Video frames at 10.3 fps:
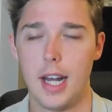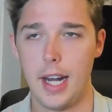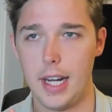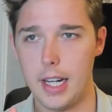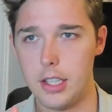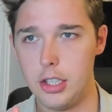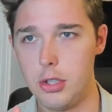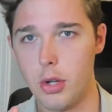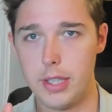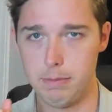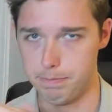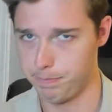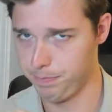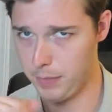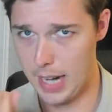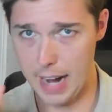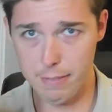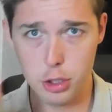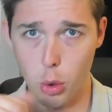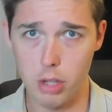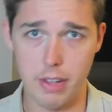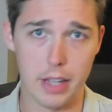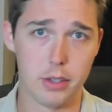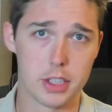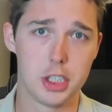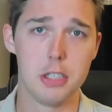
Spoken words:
and the average order value,